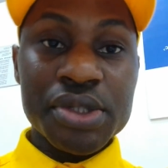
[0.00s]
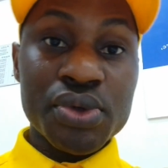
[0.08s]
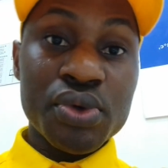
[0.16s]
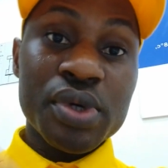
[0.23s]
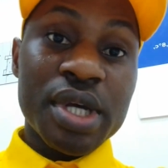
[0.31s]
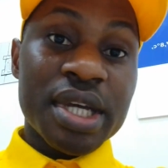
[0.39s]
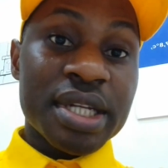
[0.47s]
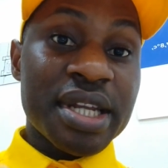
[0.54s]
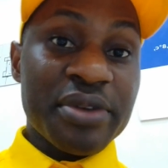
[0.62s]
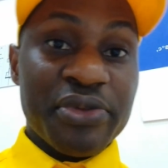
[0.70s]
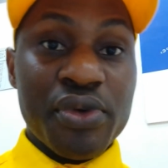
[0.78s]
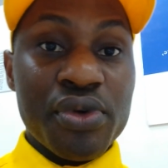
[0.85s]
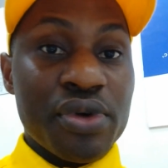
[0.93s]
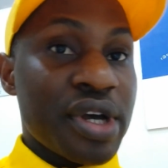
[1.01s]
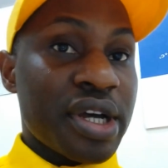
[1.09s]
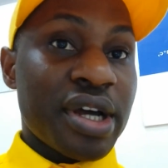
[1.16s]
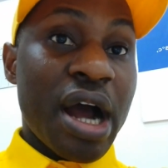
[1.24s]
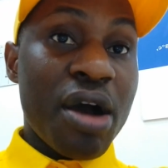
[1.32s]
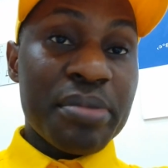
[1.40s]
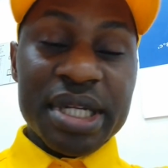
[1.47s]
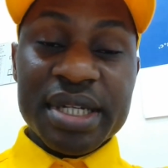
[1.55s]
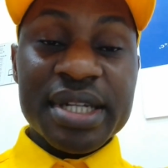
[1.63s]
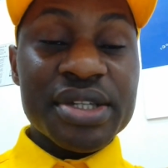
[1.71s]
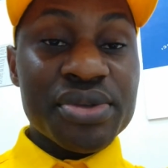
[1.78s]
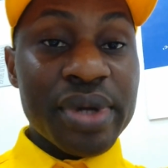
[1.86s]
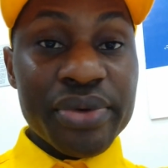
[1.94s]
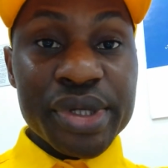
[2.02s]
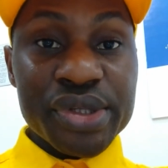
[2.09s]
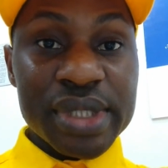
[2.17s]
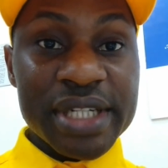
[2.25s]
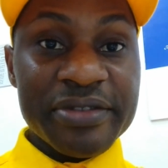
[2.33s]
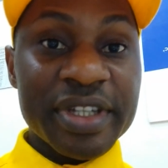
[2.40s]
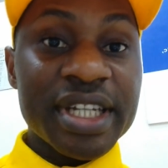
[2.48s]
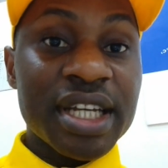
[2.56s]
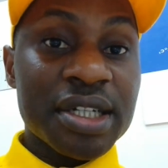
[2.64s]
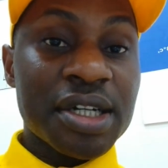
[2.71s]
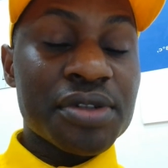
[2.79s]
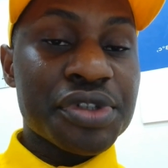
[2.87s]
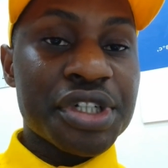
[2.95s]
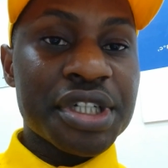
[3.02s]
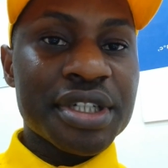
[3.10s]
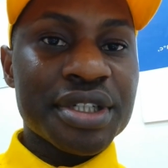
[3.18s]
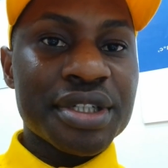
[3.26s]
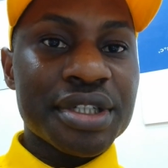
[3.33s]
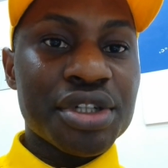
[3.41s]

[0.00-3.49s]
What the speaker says: So therefore, how many days you are going to live in that country